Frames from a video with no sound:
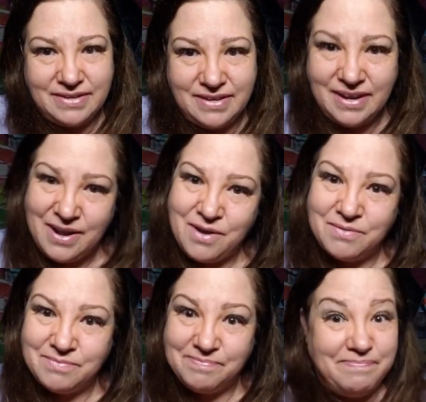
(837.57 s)
you know,
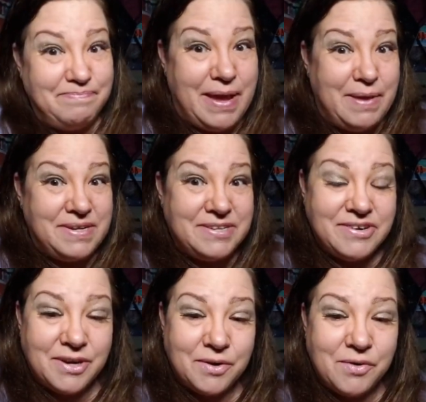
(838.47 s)
maybe
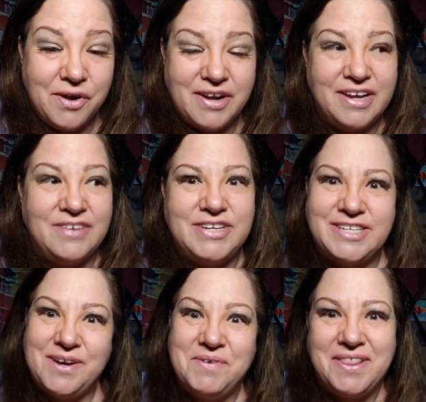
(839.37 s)
struck a chord and gives you
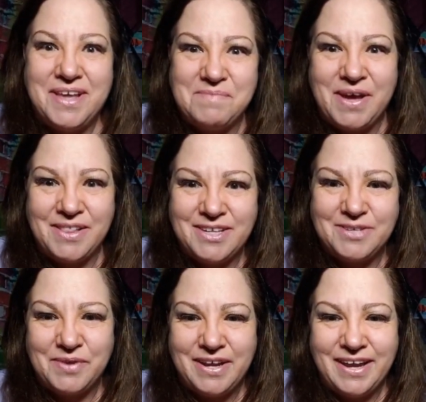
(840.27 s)
something to think about
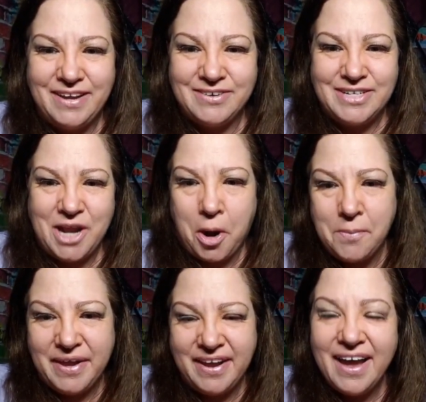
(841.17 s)
this week at your job.